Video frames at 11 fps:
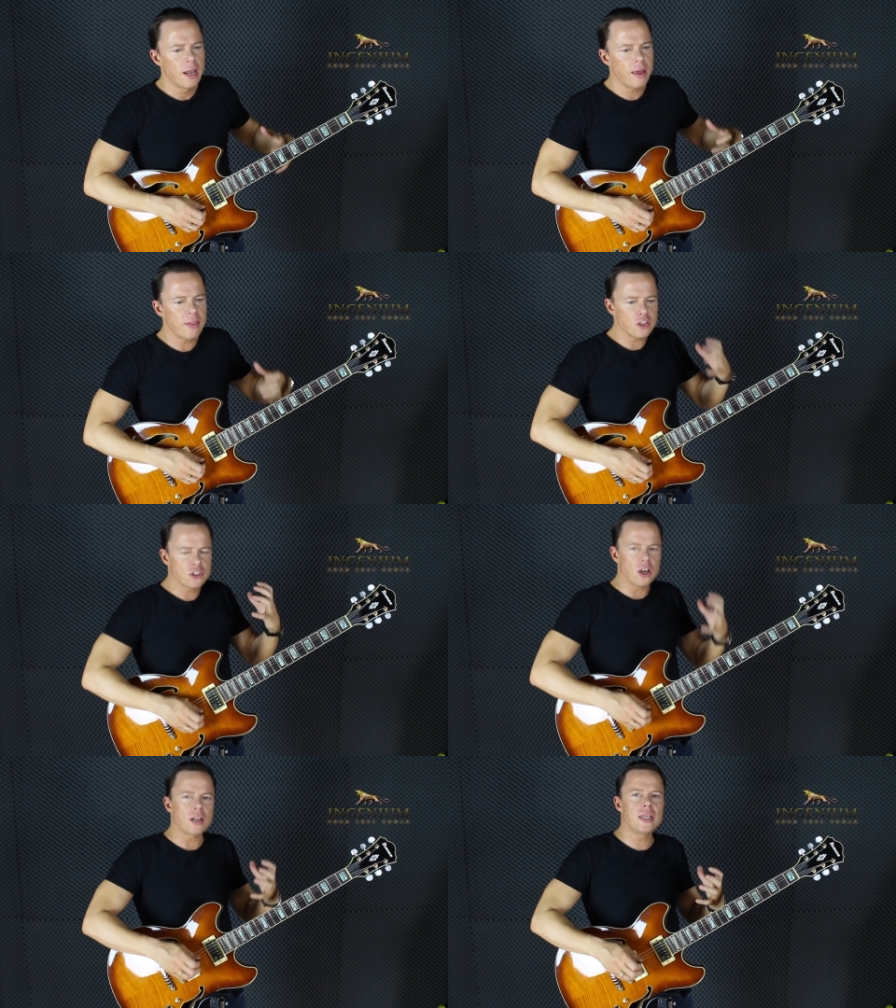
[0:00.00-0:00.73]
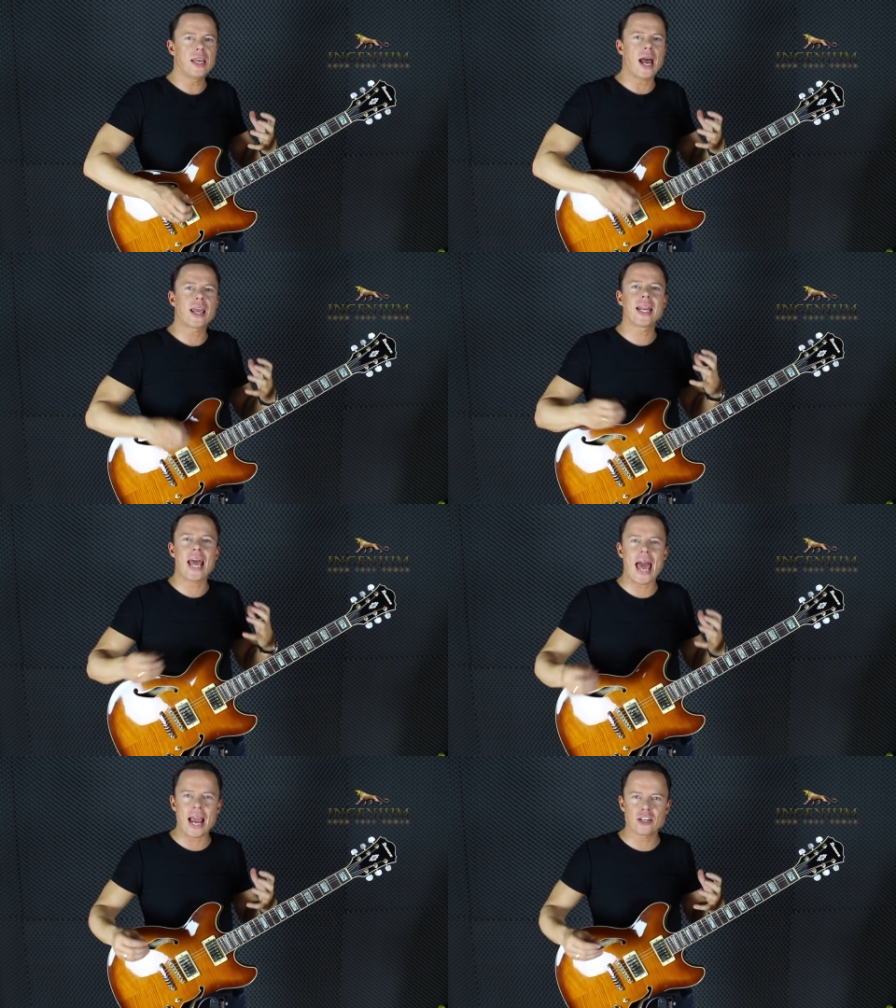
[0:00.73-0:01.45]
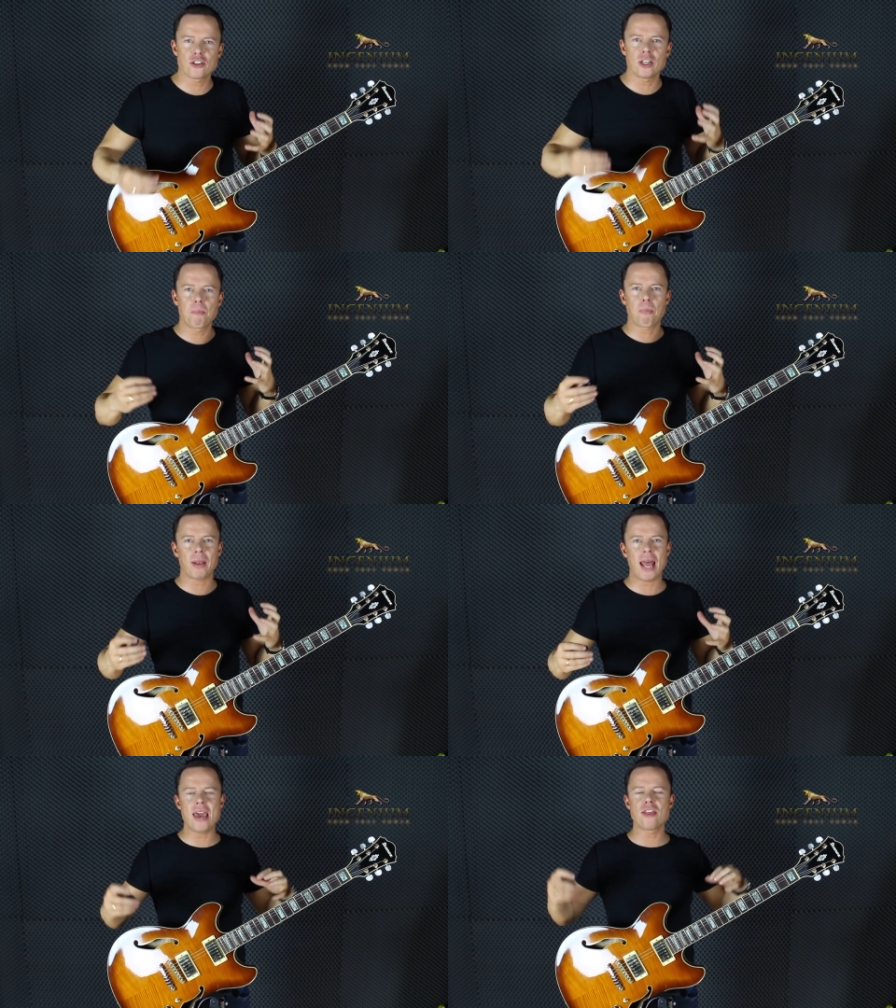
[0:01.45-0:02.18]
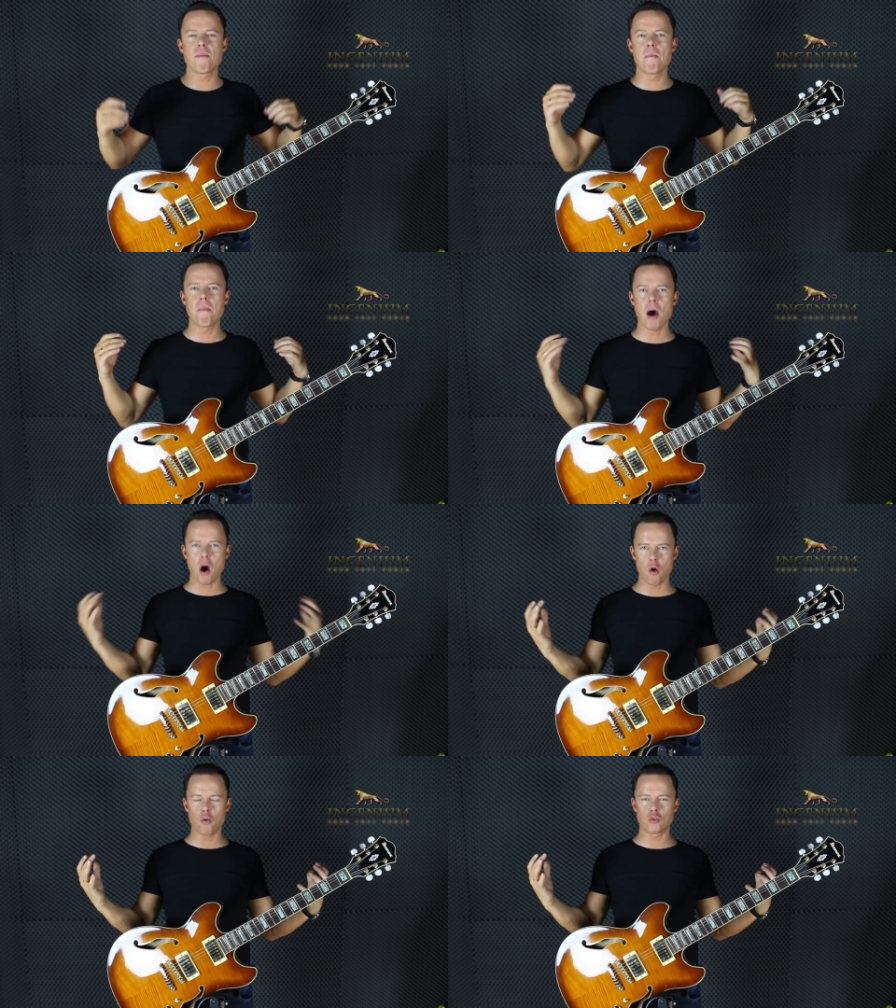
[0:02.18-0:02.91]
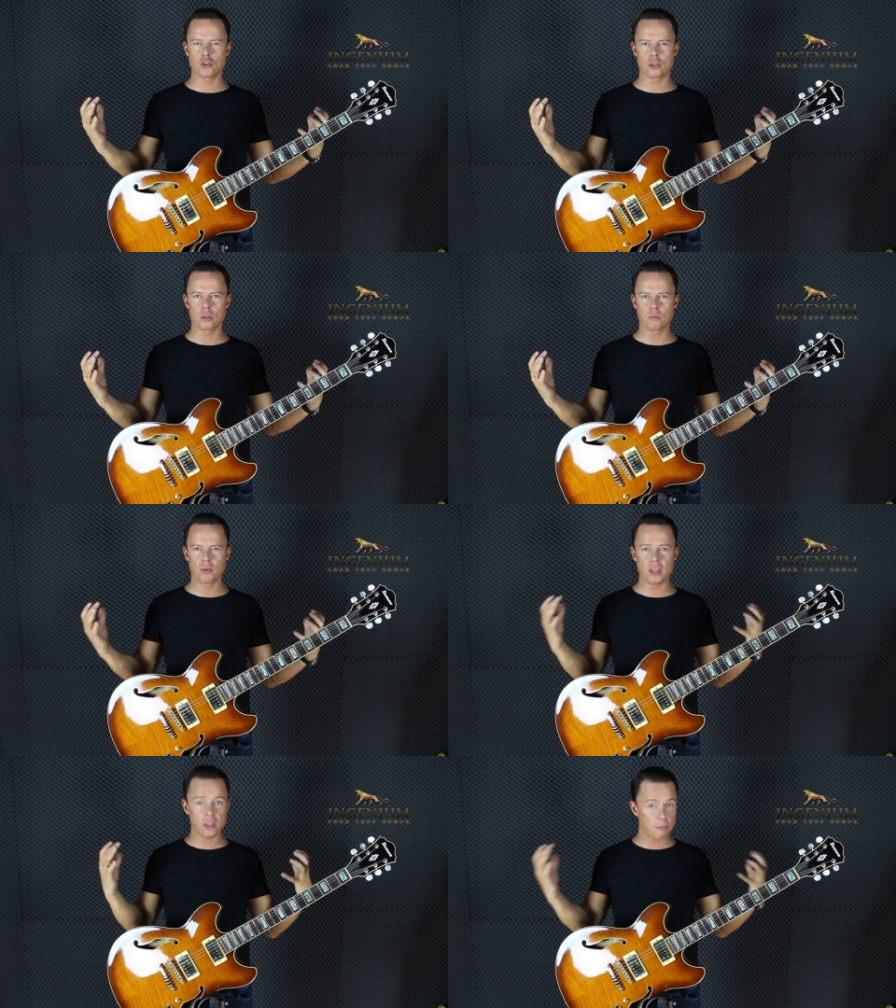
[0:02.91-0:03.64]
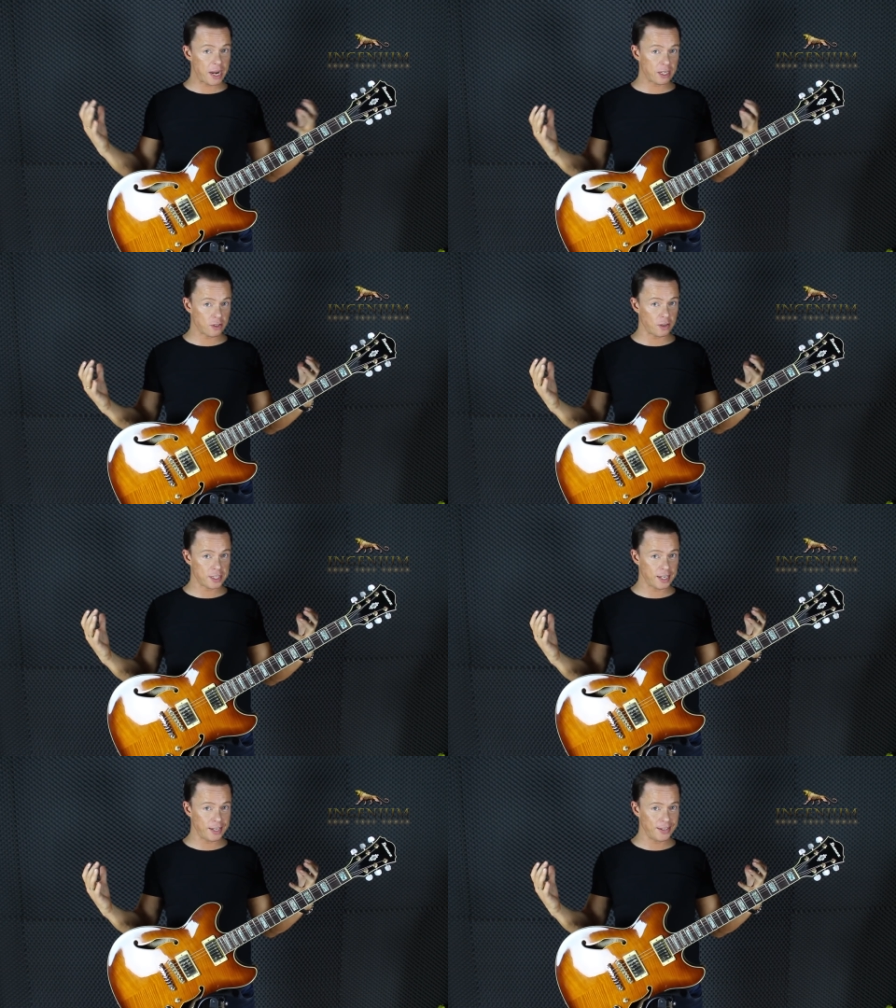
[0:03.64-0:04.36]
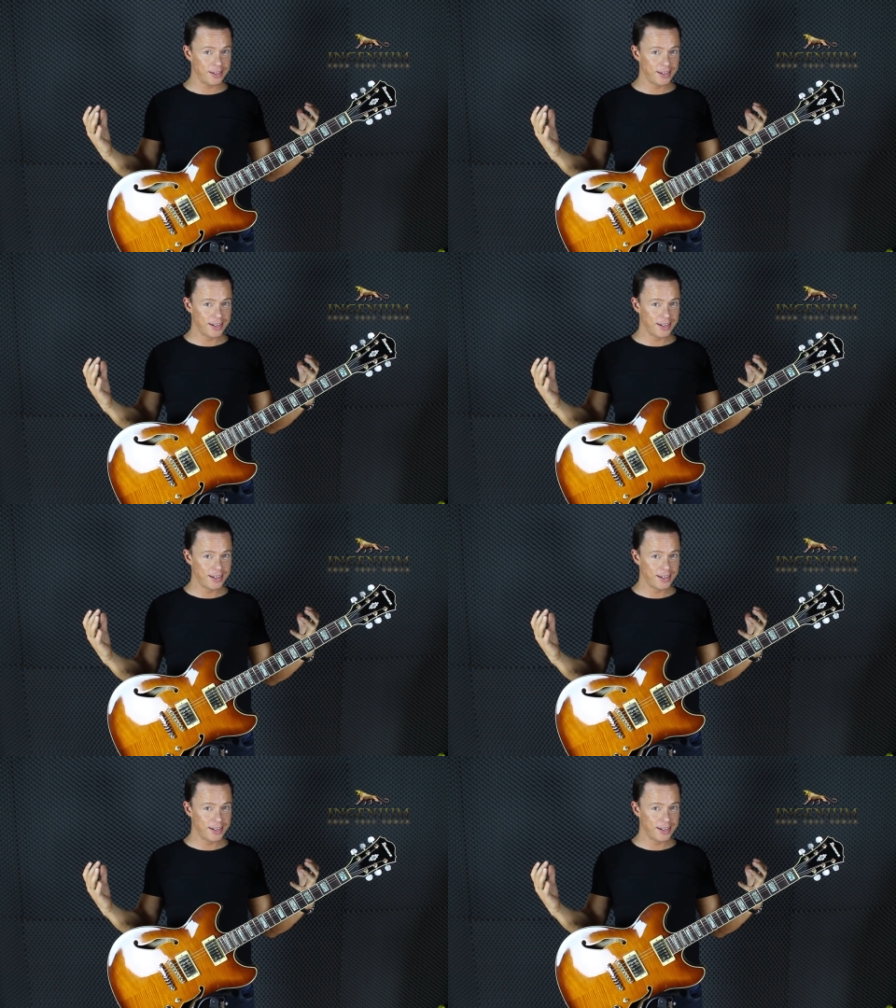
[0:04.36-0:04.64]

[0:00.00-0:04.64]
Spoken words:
And then suddenly I could actually play the modes within the pentatonic scale